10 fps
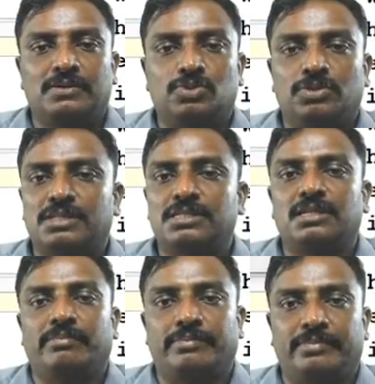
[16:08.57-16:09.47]
So this is
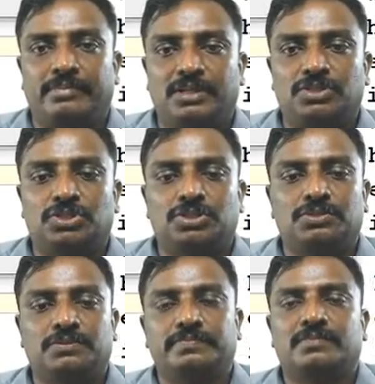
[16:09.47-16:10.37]
the image.
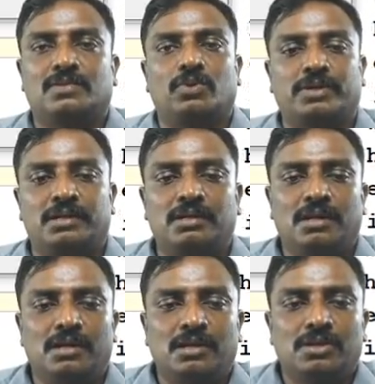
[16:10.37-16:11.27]

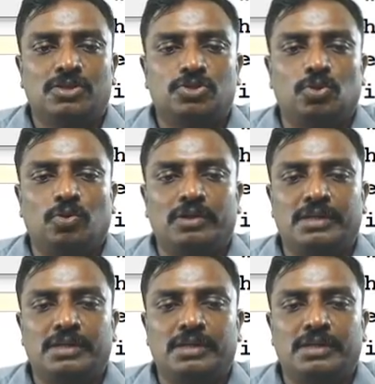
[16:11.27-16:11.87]
So